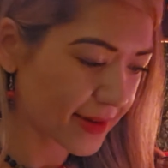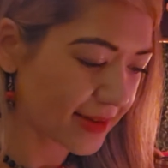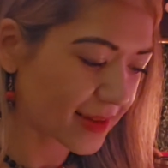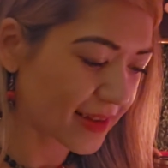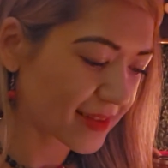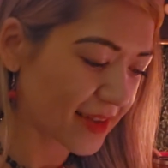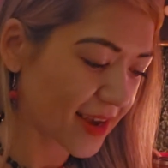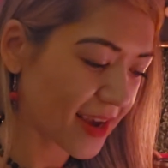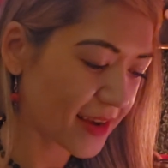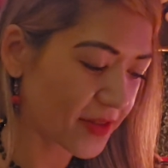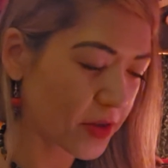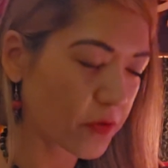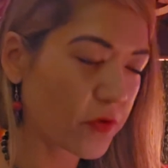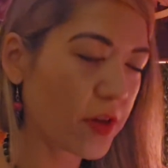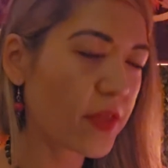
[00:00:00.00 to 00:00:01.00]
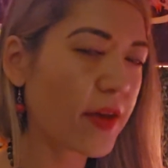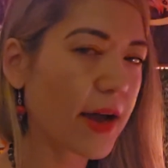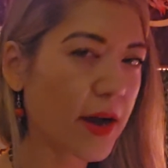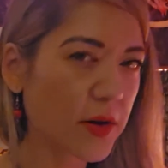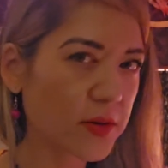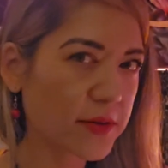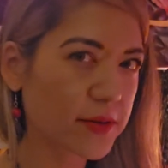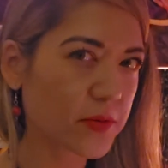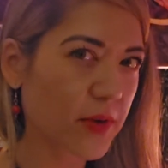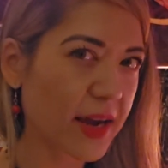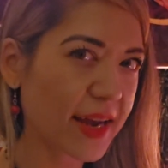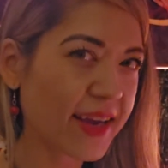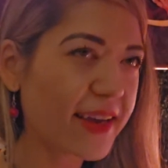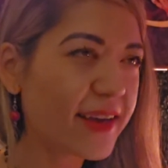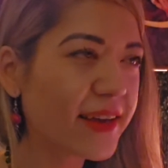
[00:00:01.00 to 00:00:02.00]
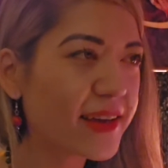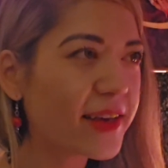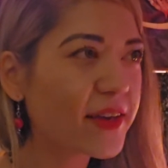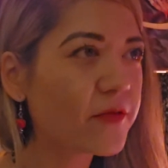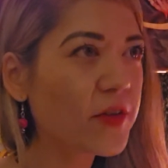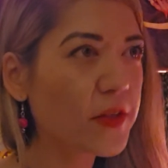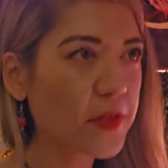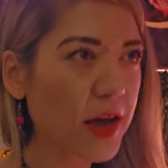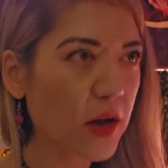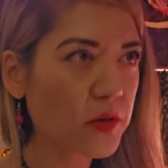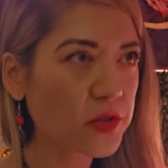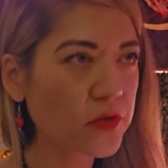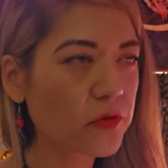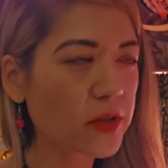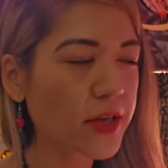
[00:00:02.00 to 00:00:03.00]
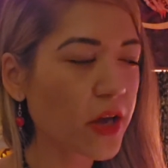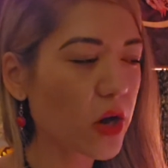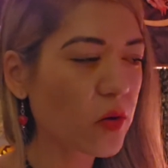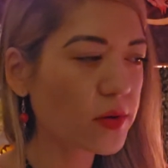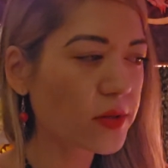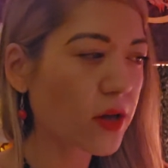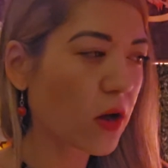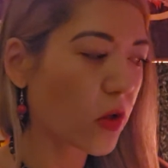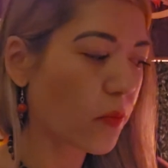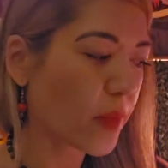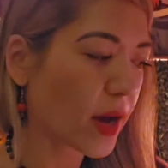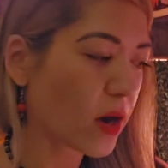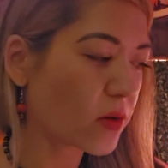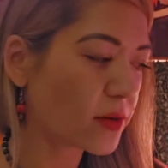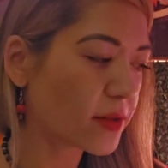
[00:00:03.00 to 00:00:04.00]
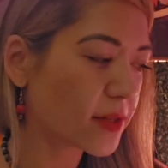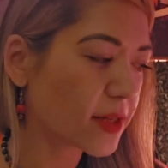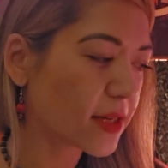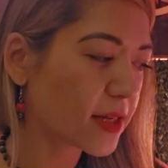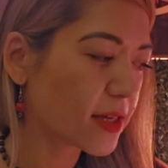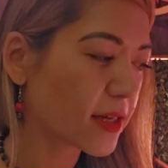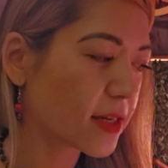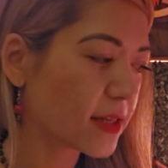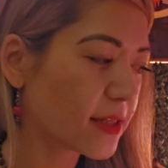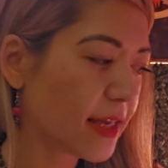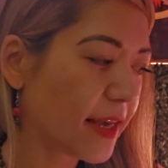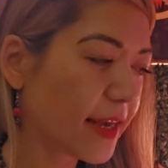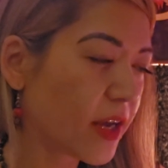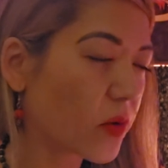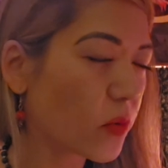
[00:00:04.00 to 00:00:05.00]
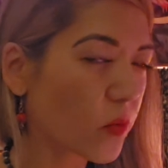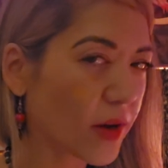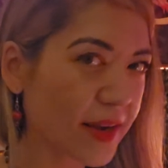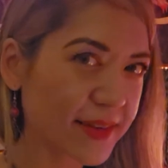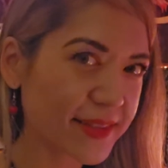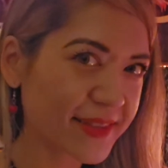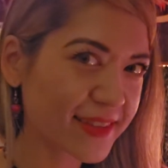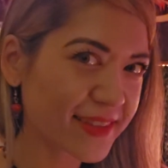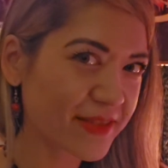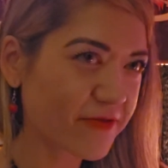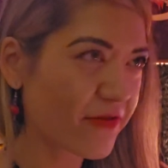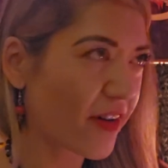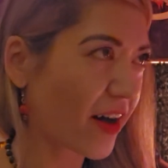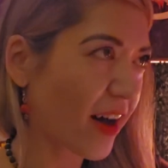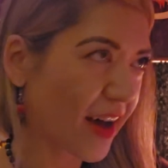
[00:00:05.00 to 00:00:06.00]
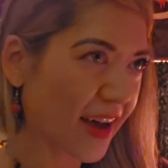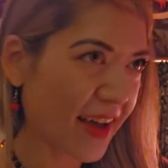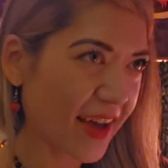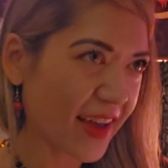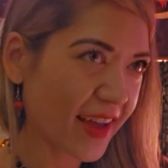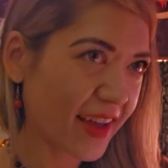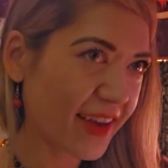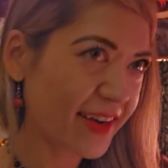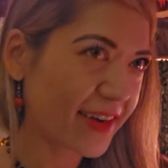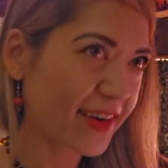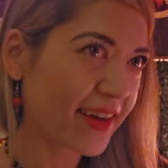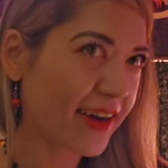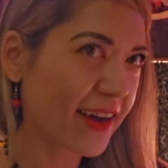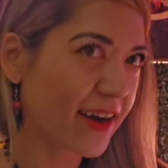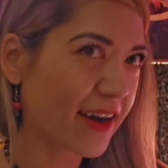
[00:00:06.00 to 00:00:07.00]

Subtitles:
because it's like the 5th house, right? 5th house of Leo is all about taking risks, fun,